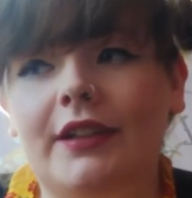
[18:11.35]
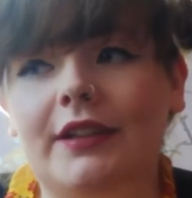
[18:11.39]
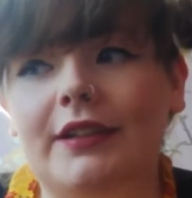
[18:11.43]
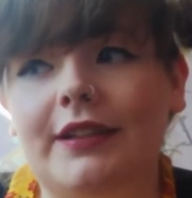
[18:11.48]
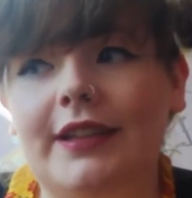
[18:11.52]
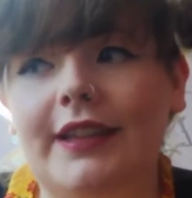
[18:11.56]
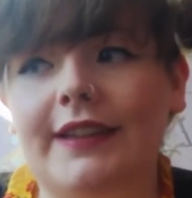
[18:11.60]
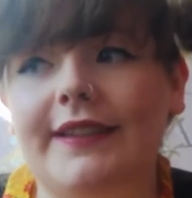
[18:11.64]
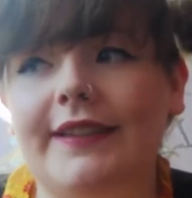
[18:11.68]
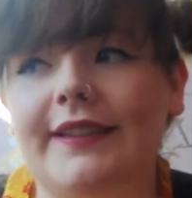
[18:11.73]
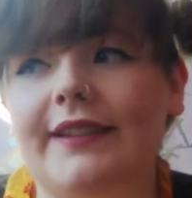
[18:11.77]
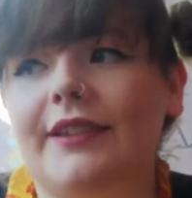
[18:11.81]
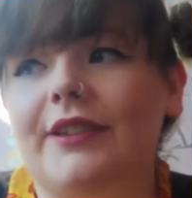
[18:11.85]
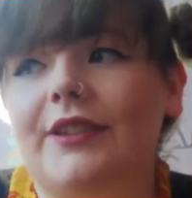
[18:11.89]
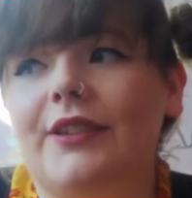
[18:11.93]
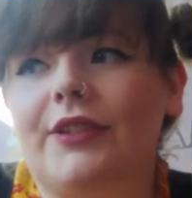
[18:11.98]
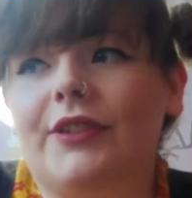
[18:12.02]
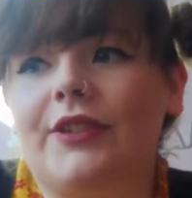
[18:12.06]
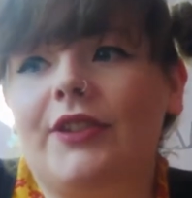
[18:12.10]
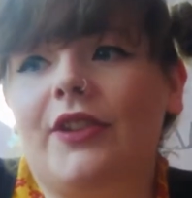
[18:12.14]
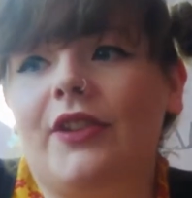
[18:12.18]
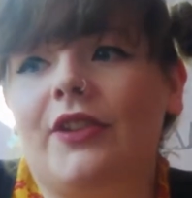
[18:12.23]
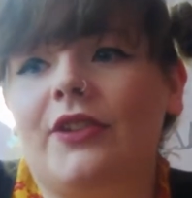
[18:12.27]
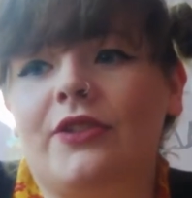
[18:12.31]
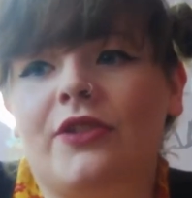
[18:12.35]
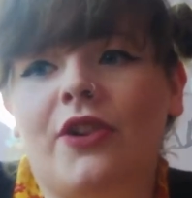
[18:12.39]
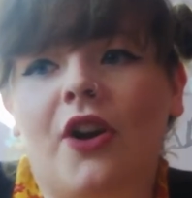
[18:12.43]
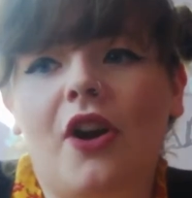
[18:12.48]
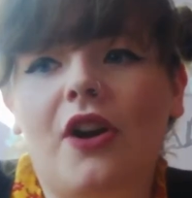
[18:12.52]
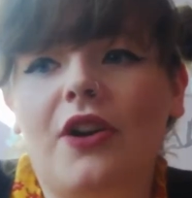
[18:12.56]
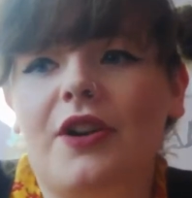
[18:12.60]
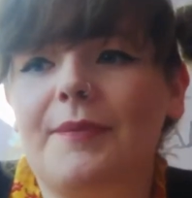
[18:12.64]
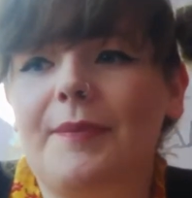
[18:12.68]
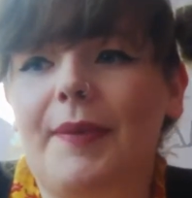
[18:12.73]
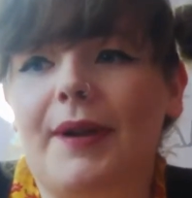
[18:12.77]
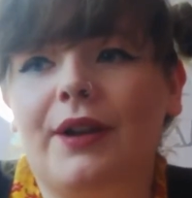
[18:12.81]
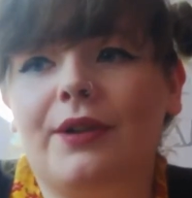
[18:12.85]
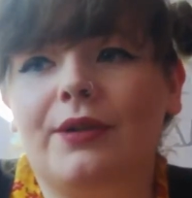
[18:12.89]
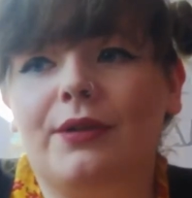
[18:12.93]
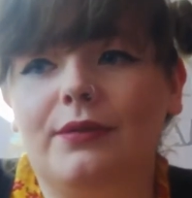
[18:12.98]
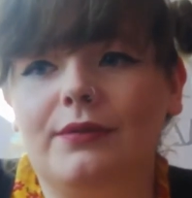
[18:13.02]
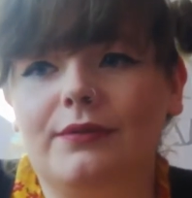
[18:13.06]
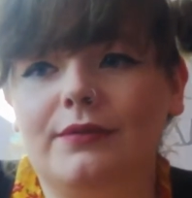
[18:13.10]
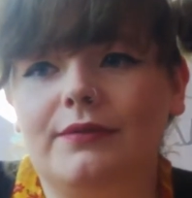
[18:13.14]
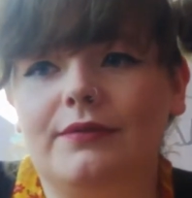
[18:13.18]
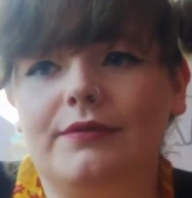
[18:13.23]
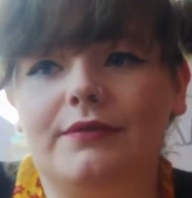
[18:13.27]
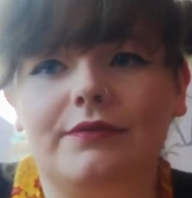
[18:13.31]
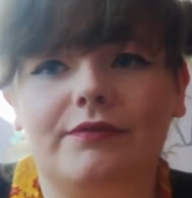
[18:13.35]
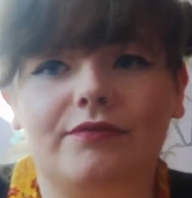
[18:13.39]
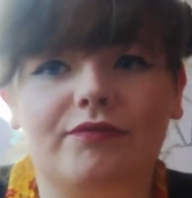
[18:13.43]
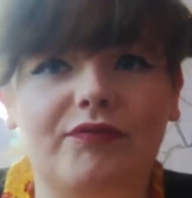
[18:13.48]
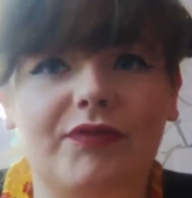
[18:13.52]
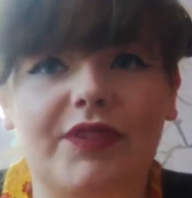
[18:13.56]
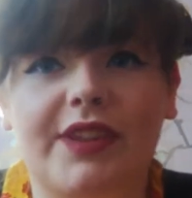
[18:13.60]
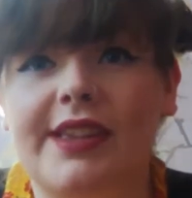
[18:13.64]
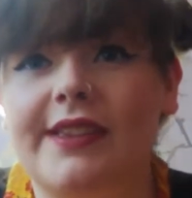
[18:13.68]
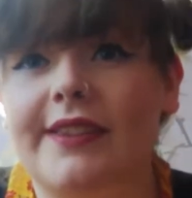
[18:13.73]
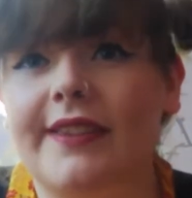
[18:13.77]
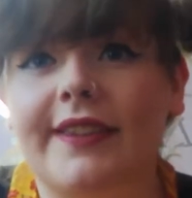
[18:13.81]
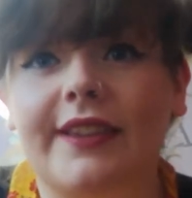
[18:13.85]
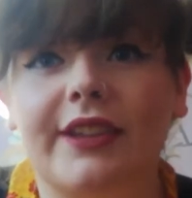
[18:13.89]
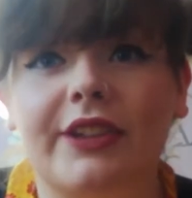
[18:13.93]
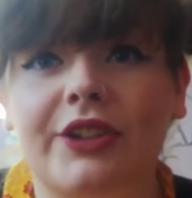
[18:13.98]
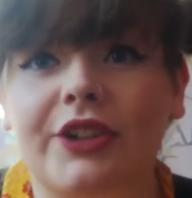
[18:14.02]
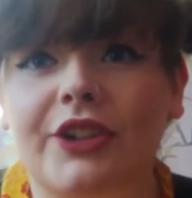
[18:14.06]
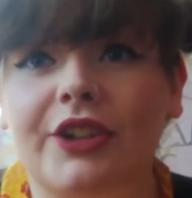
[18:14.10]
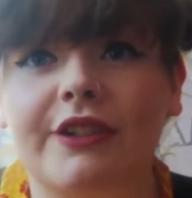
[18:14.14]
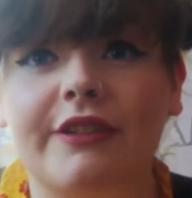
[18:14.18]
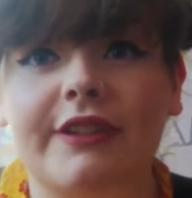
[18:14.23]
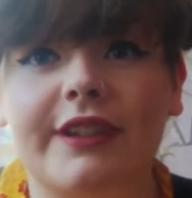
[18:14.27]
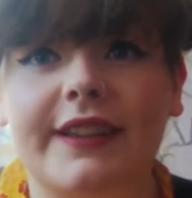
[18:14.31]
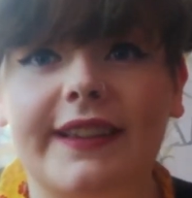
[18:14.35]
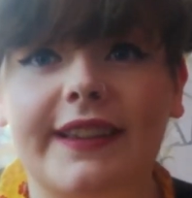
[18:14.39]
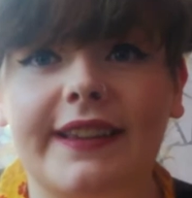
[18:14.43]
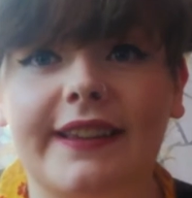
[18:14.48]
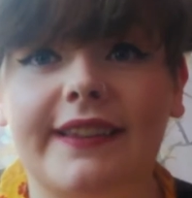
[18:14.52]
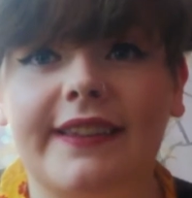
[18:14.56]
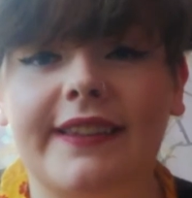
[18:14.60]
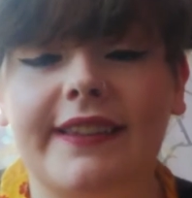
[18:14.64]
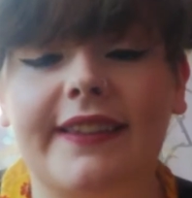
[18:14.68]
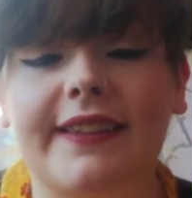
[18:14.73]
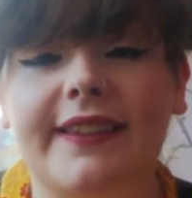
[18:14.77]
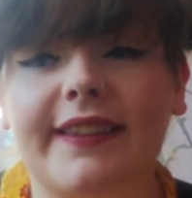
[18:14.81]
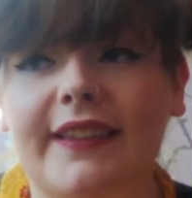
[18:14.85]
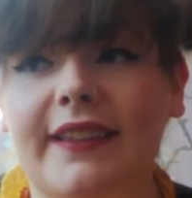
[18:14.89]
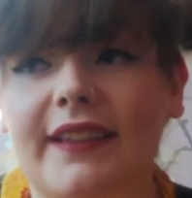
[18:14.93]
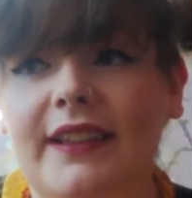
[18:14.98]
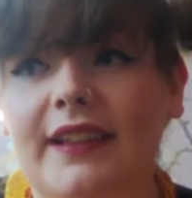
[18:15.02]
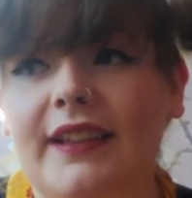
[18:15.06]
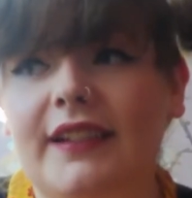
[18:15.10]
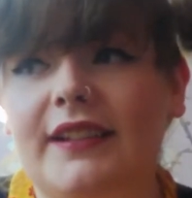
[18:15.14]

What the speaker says: Let's talk about insecurities.